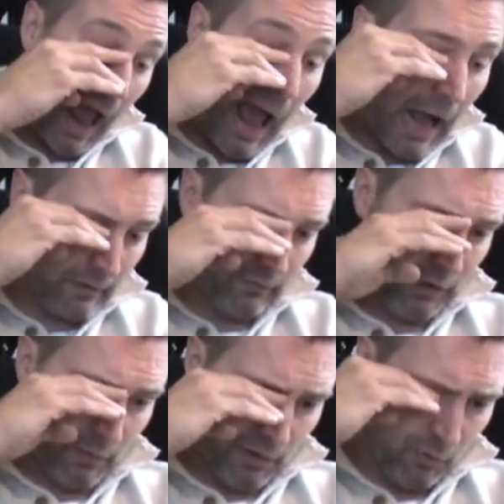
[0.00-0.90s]

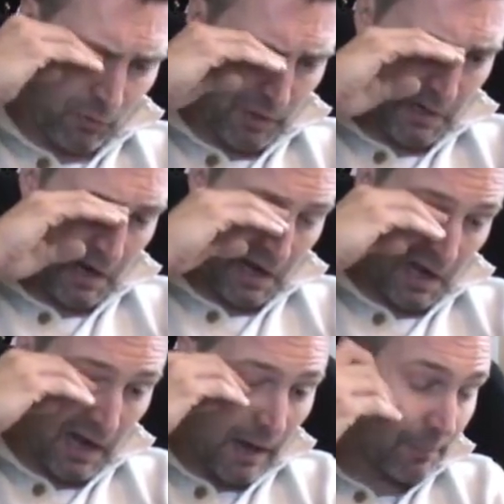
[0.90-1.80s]
actively recruited,
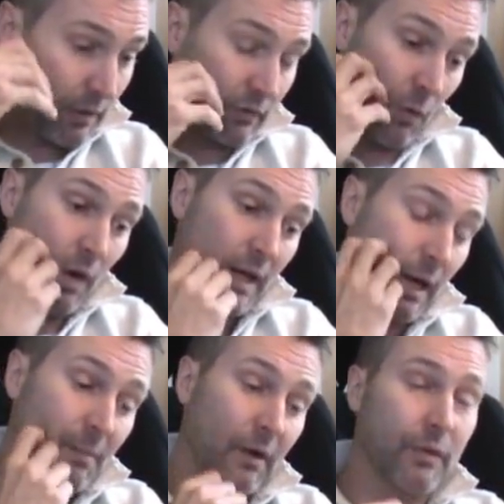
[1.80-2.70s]
not because they want to
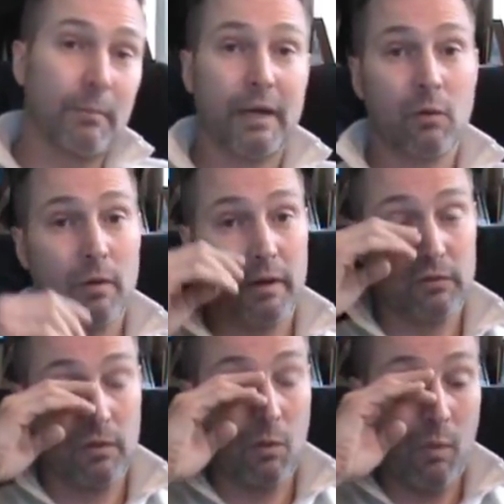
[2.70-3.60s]
help out the
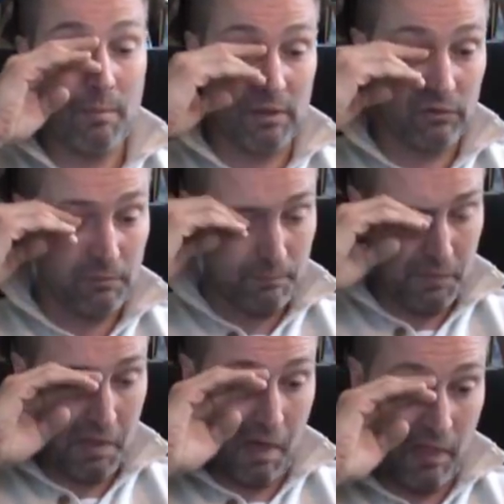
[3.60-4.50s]
minorities and the women's.
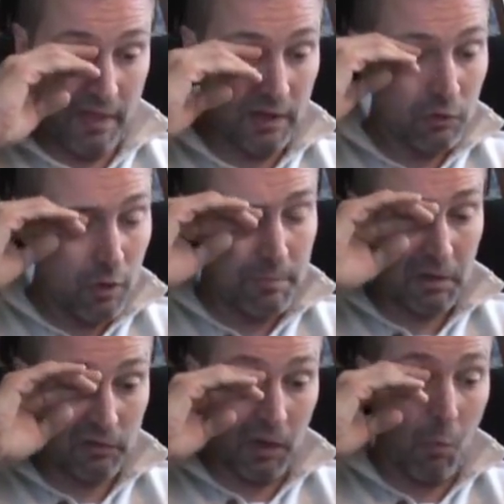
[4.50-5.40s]
They do it
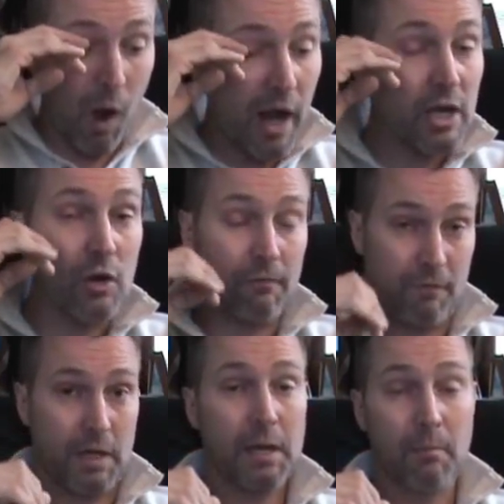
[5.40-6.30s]
because they want your
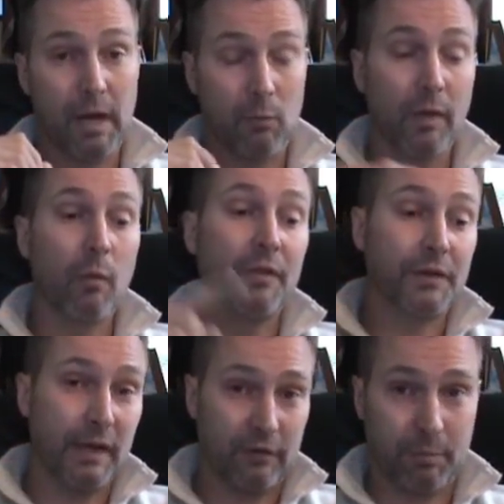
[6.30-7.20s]
freaking money. Well, they want
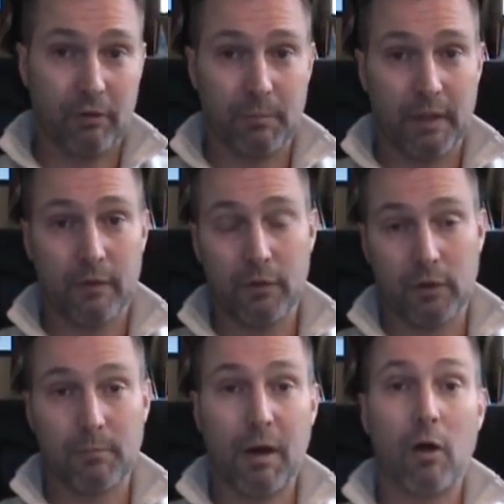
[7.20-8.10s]
the taxpayers' money that you're
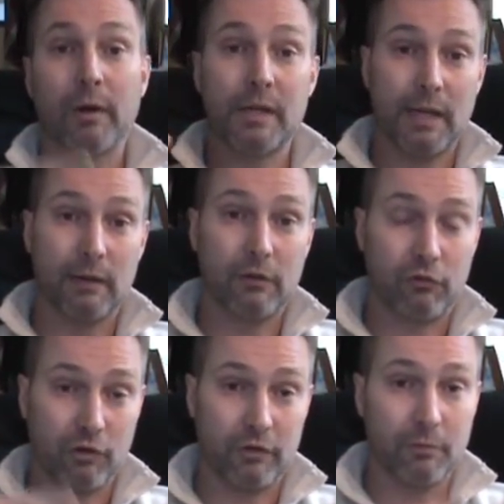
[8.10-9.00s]
going to borrow and you can't
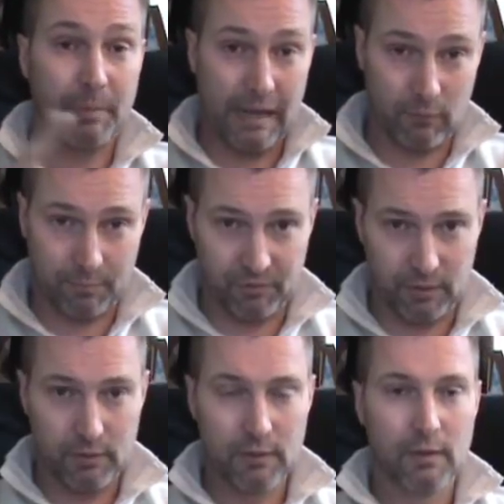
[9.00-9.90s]
discharge in
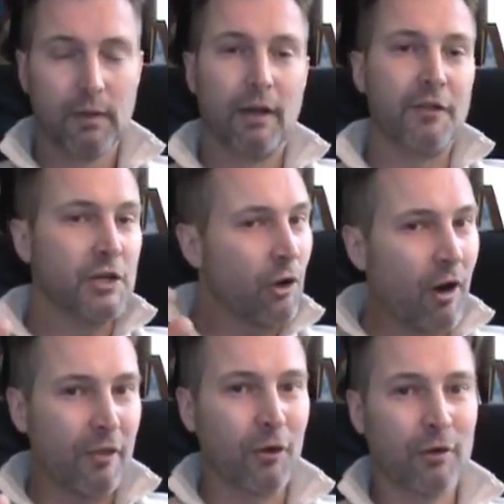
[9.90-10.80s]
bankruptcy. And then
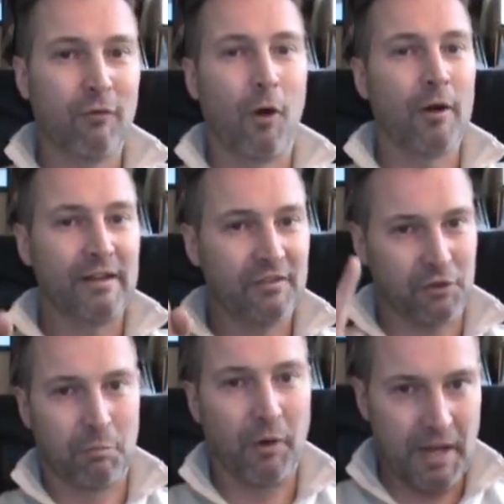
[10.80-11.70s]
you're on the hook for it at
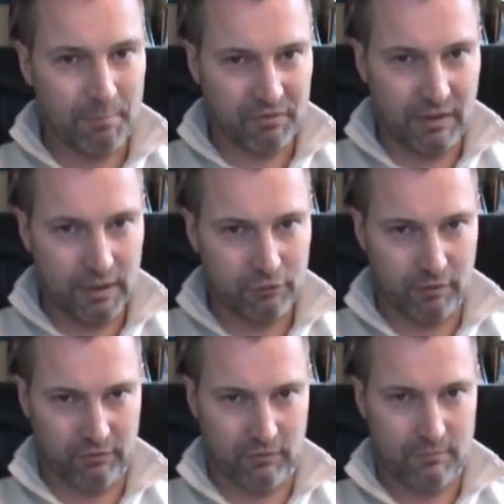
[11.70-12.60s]
6.8%
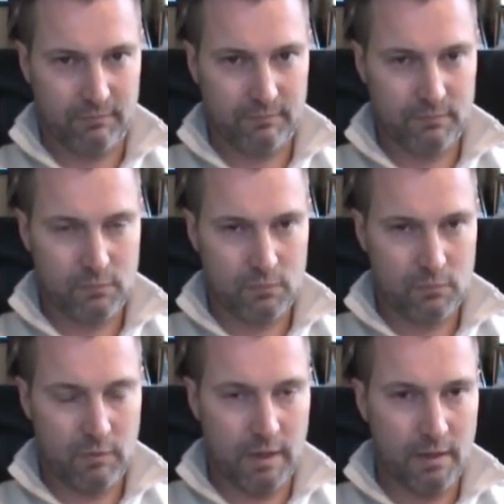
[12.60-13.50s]
interest,
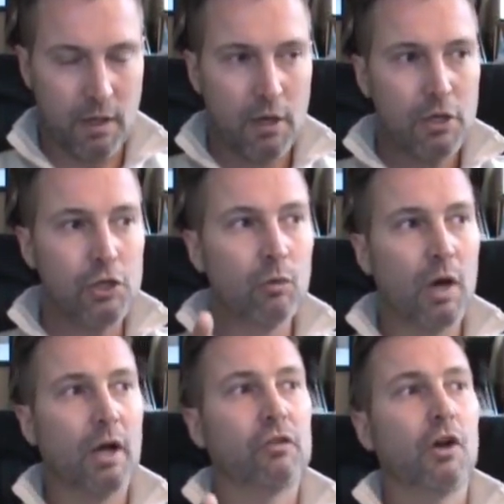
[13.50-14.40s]
right? You
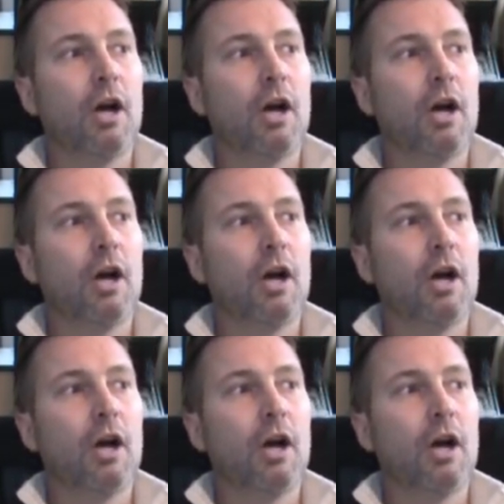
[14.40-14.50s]
want to